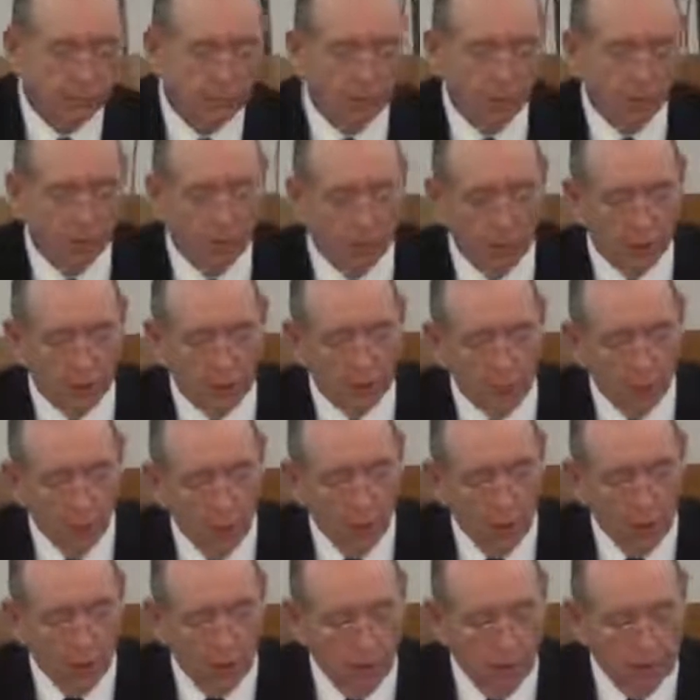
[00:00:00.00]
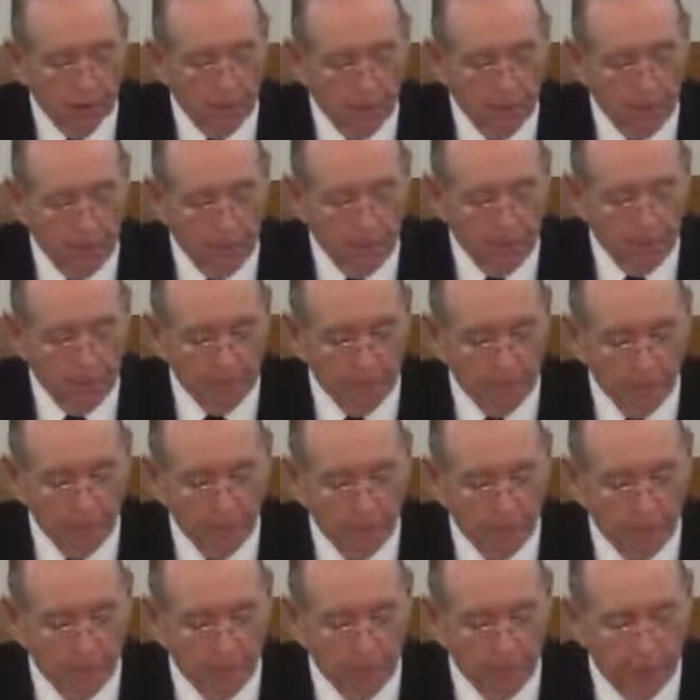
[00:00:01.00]
are much more
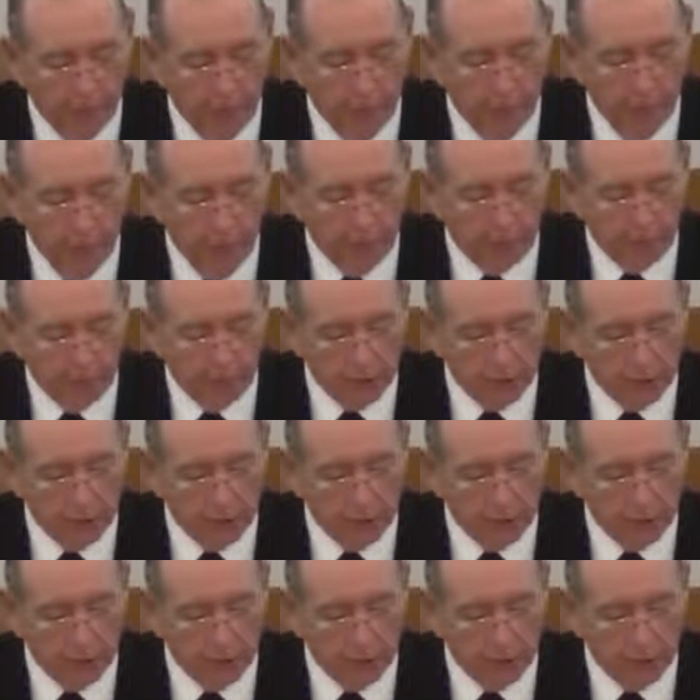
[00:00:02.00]
profound.